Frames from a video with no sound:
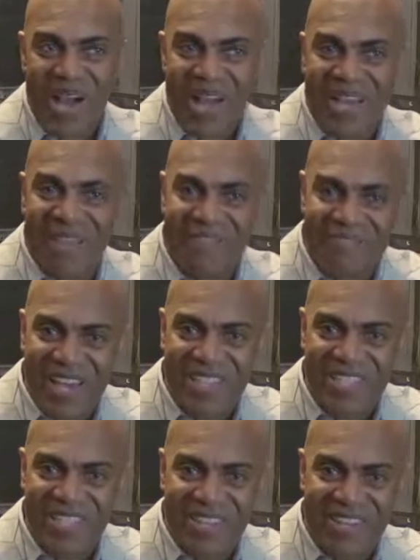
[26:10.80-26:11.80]
wine,
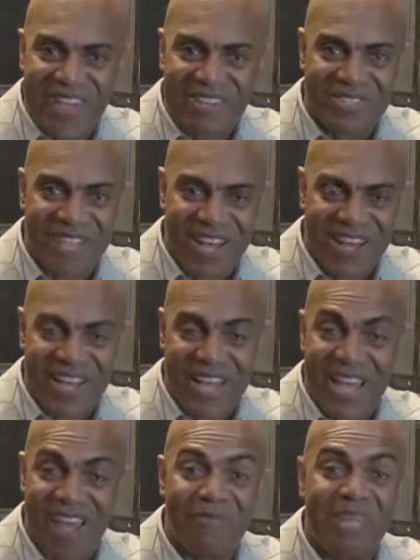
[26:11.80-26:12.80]
fashion, and lifestyle. And
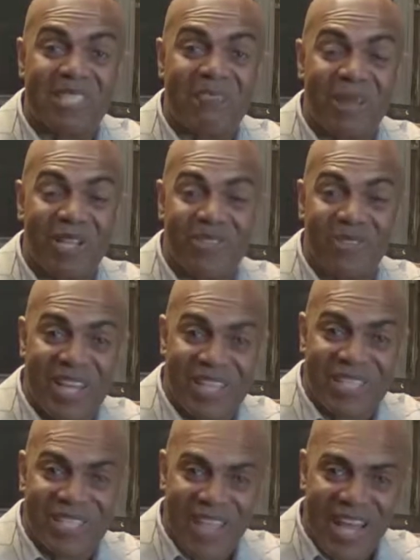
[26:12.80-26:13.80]
I have my special
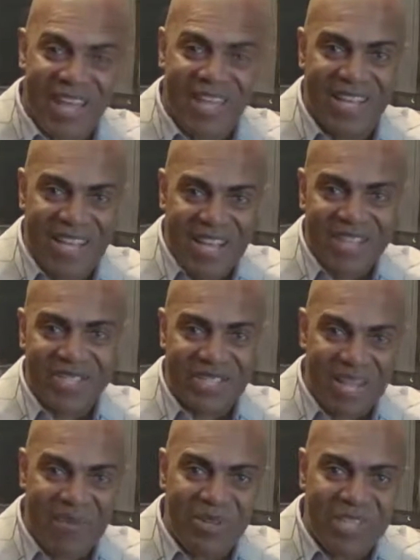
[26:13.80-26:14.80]
guest tonight,
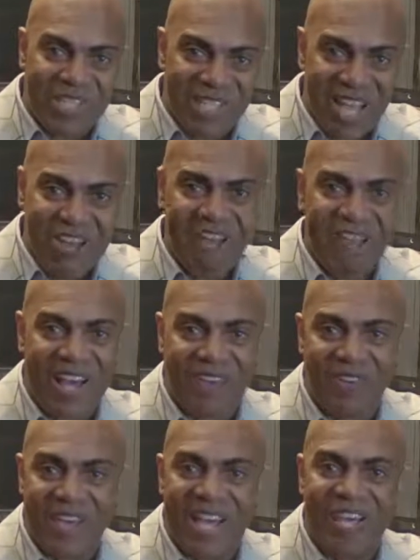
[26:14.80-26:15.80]
celebrity chef
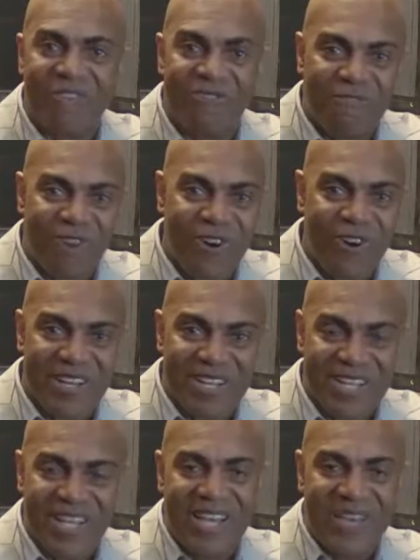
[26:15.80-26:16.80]
out of Orlando,
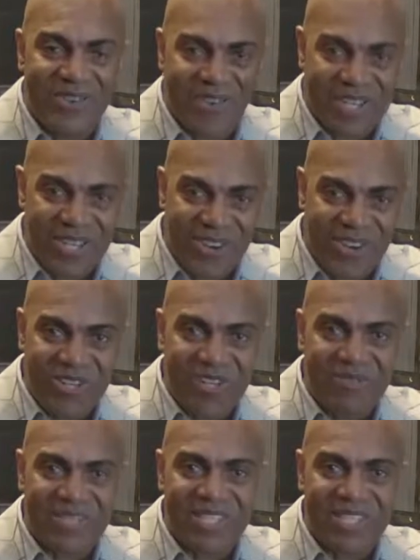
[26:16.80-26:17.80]
Florida, the one and
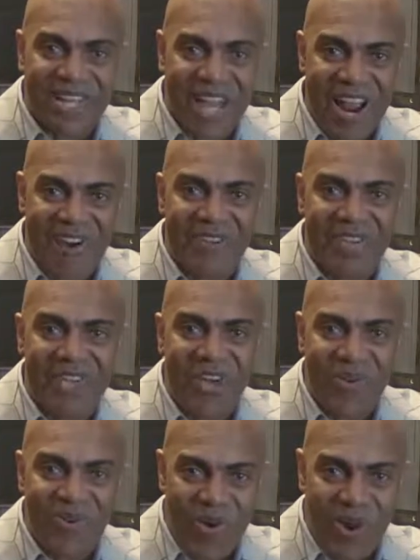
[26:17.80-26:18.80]
only Mr.
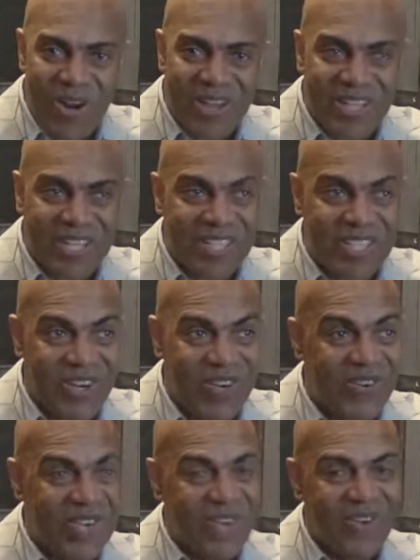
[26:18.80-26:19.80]
Larry Walker. And
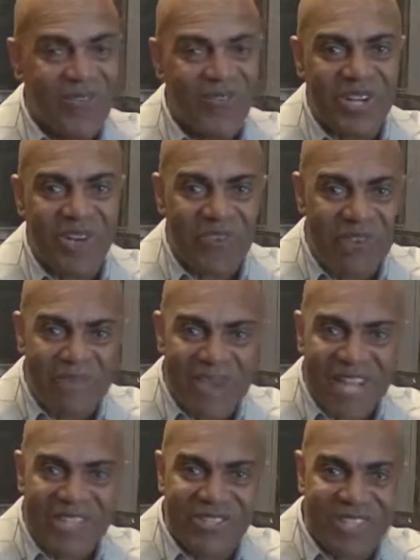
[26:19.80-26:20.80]
so we want to go right
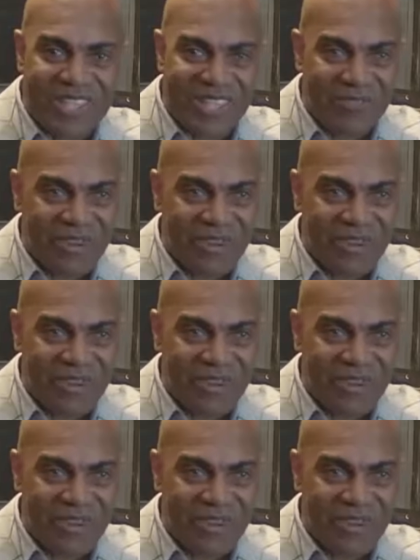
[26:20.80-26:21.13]
back to the